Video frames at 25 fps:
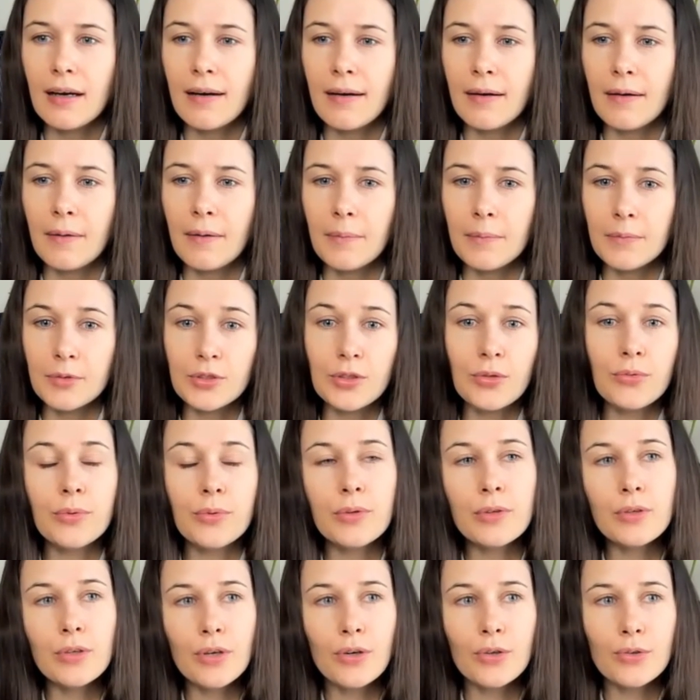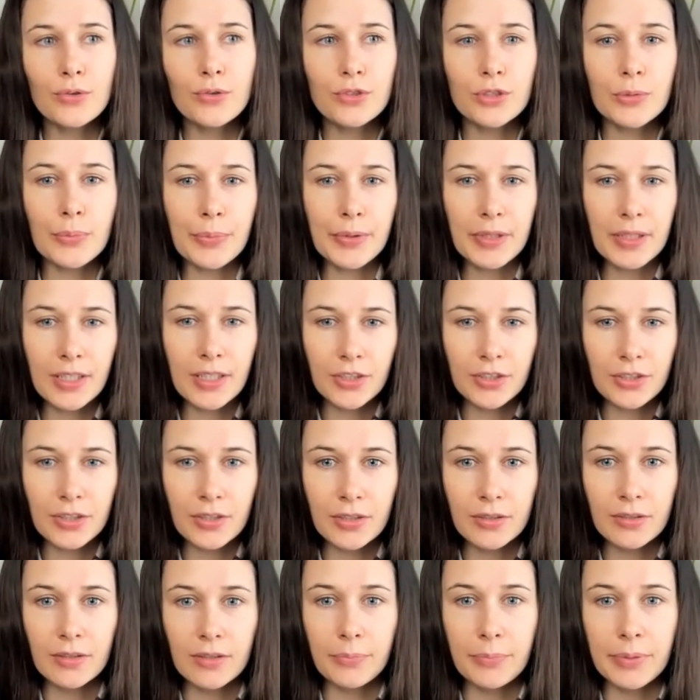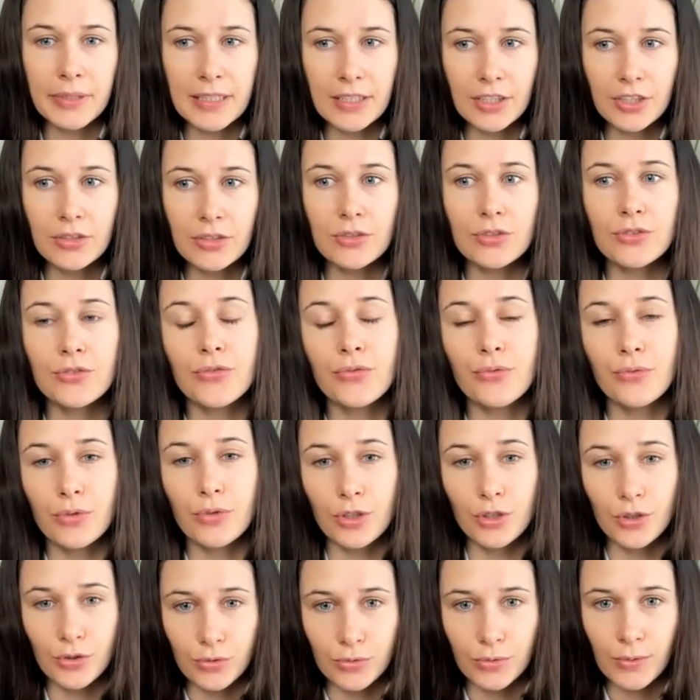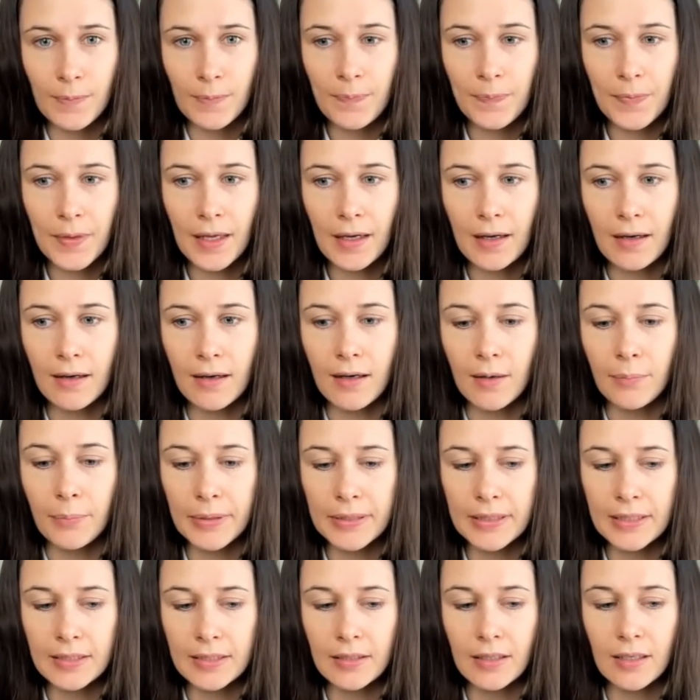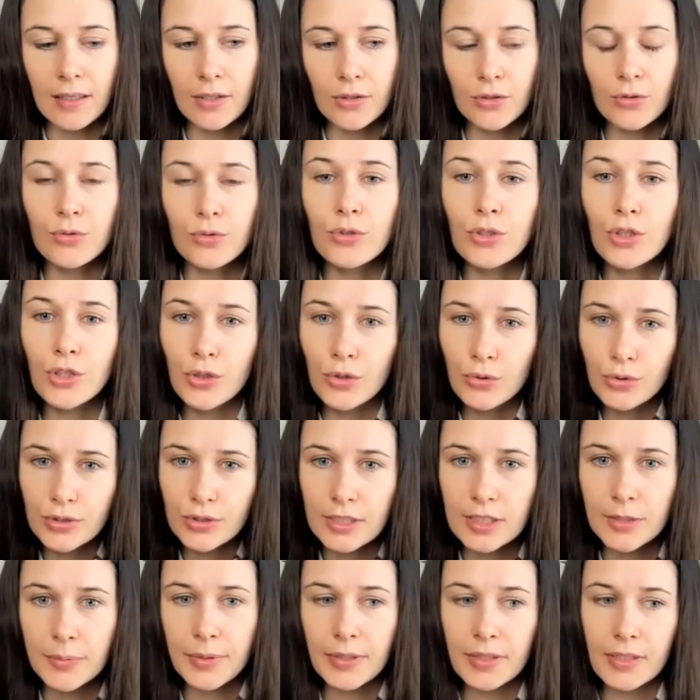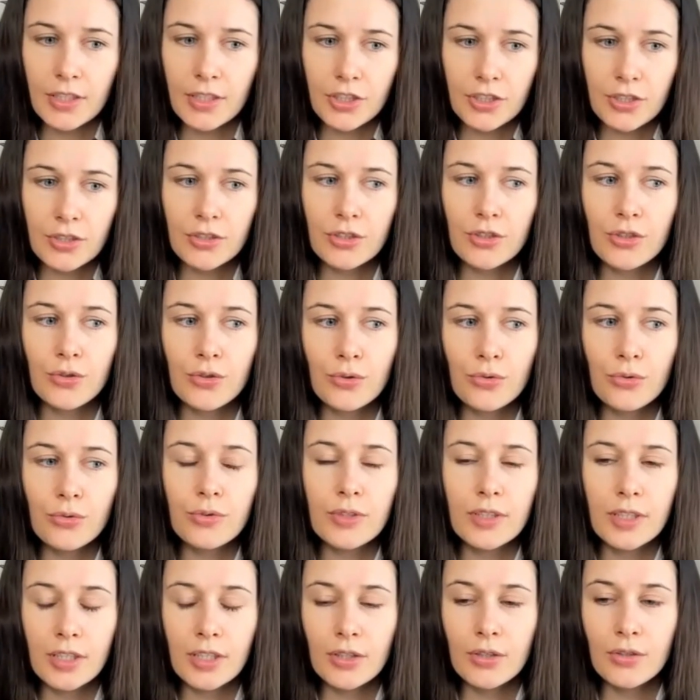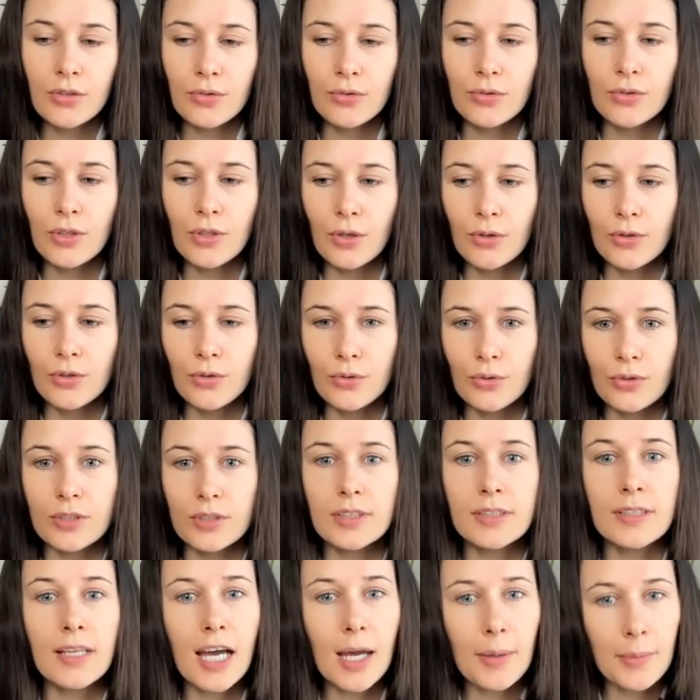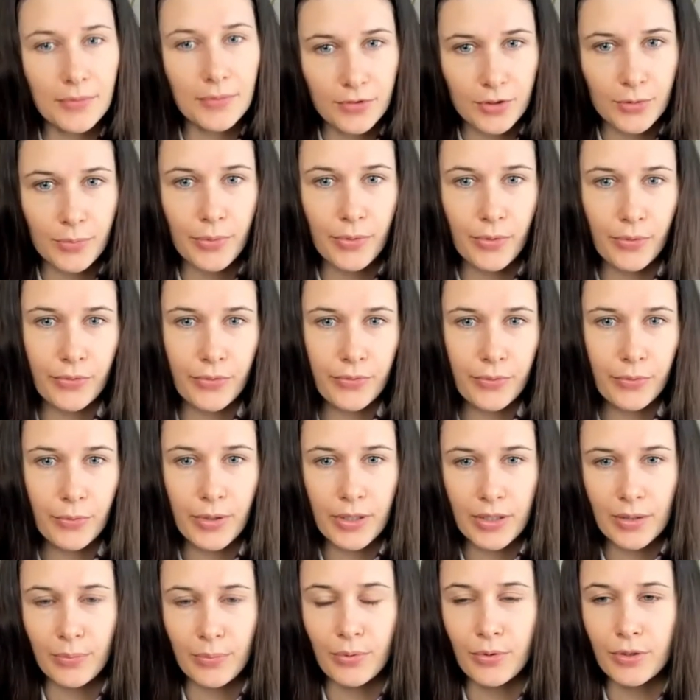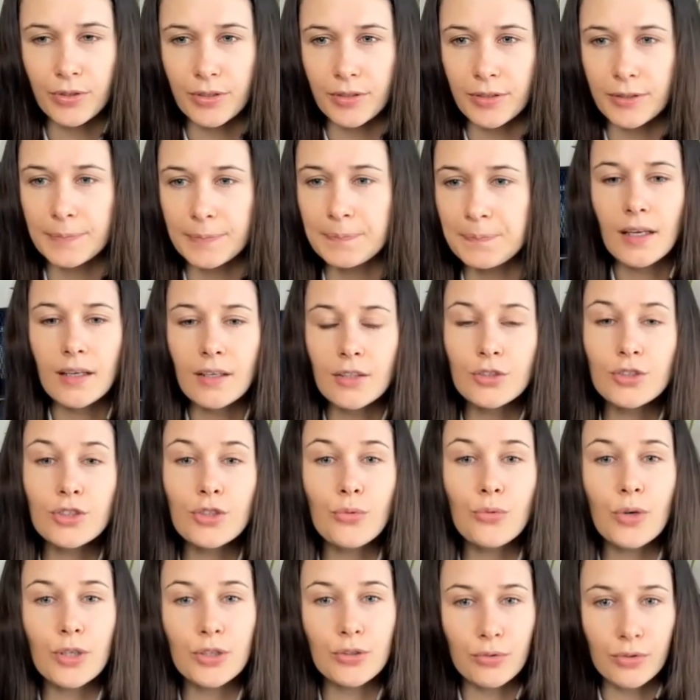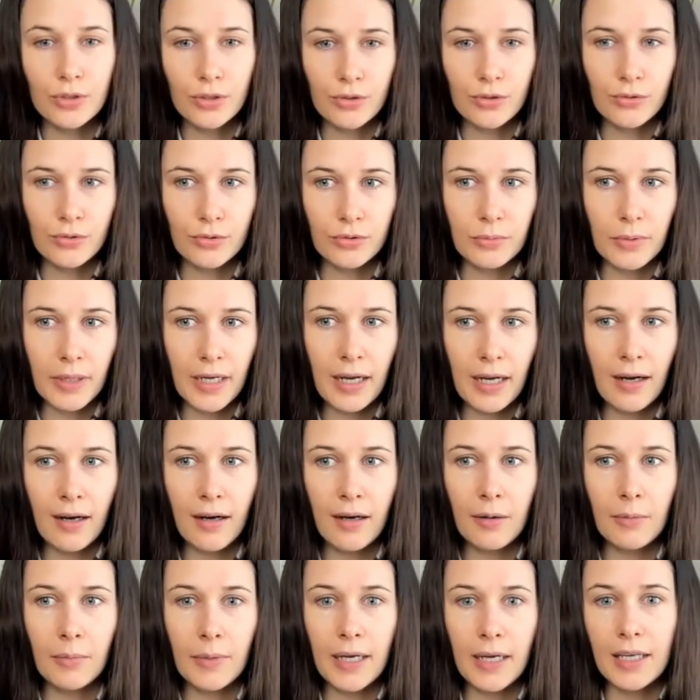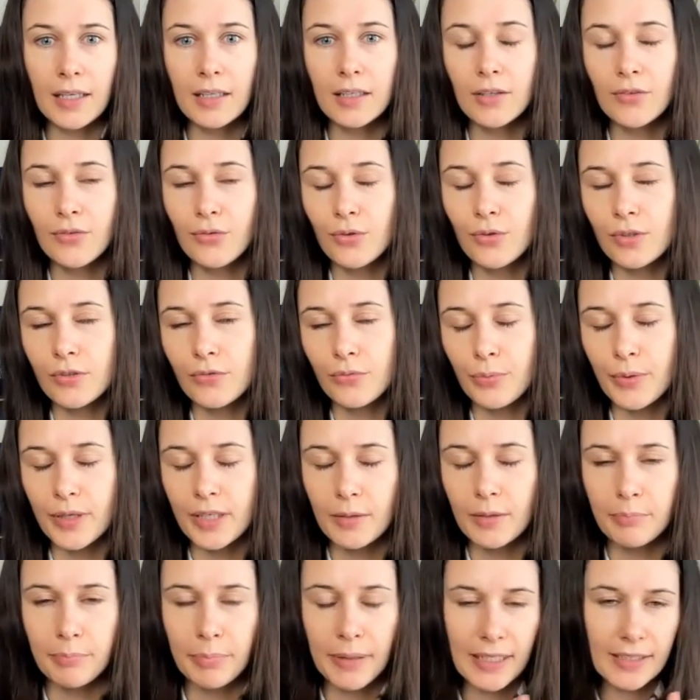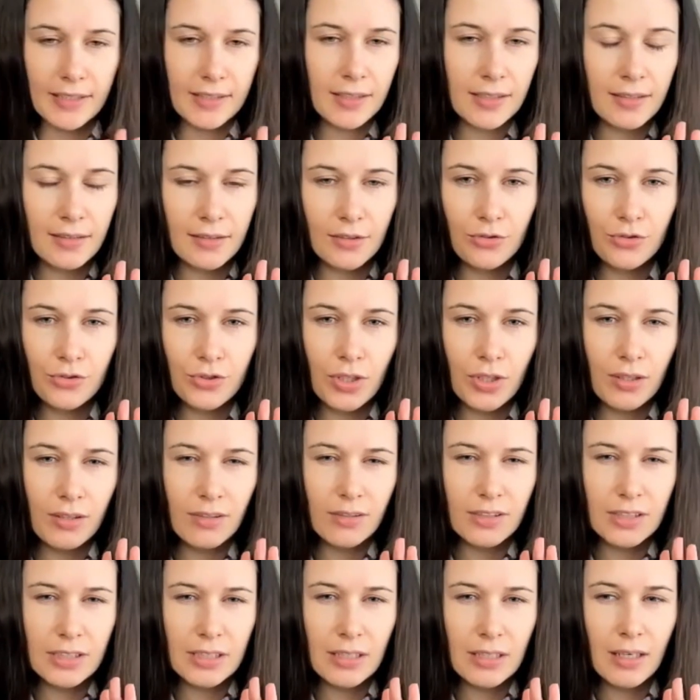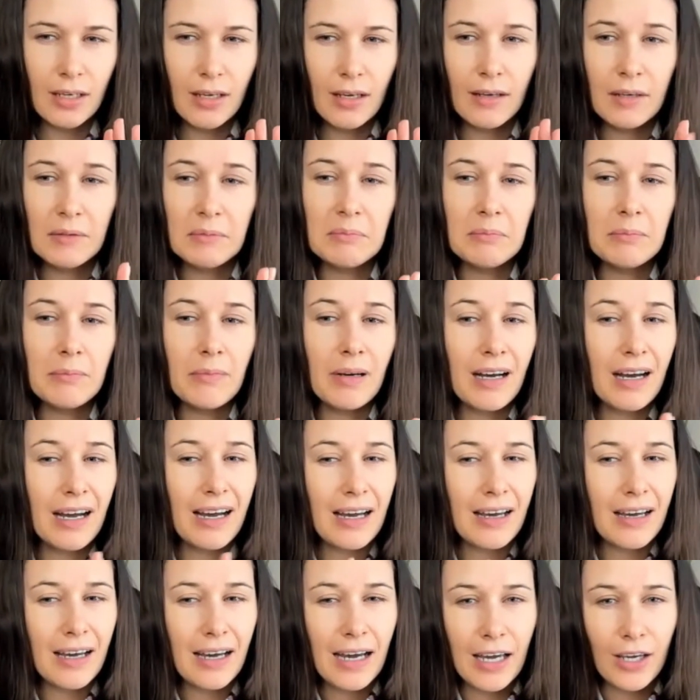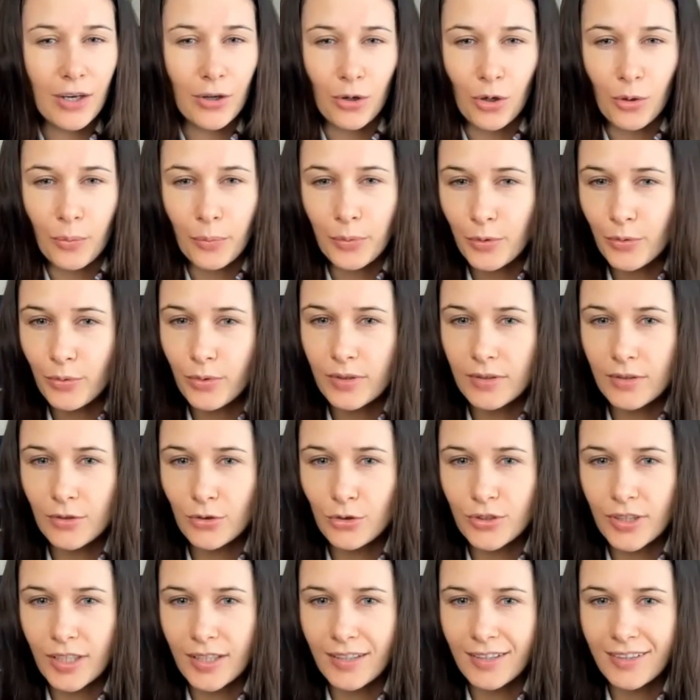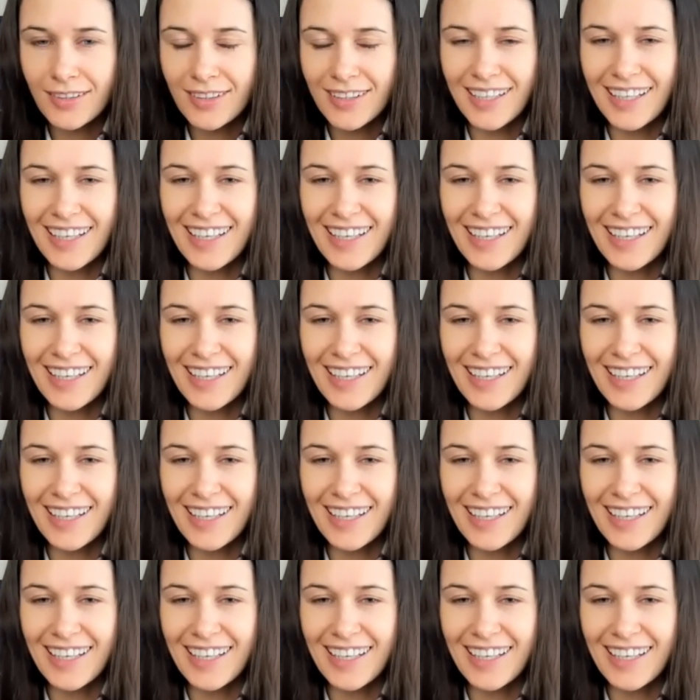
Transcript: Um, so we will go to the prediction predictions for you. Uh, but to use these predictions, you need to know your time's birth. Very important. So what you need to do, um, and if you are very basic on astrology, I hope you will understand it.